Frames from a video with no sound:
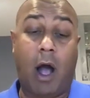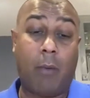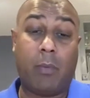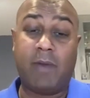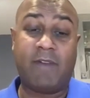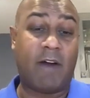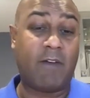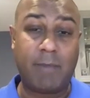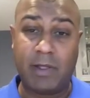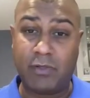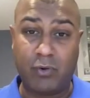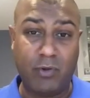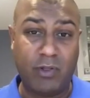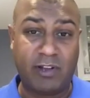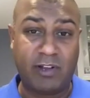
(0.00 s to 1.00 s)
we've never been
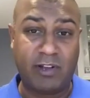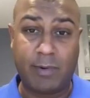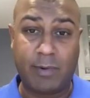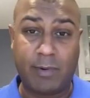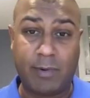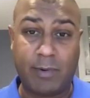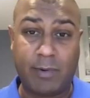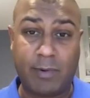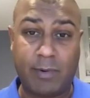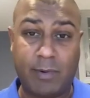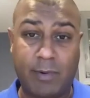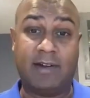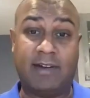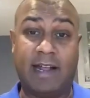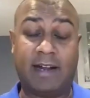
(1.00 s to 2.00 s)
through this before. I can't
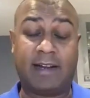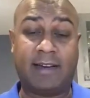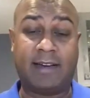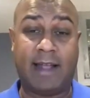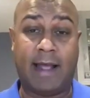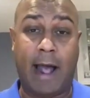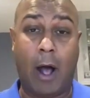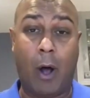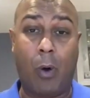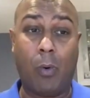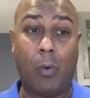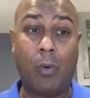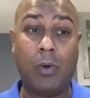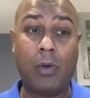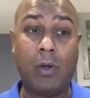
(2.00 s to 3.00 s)
predict
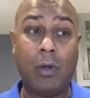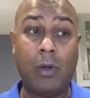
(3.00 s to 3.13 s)
how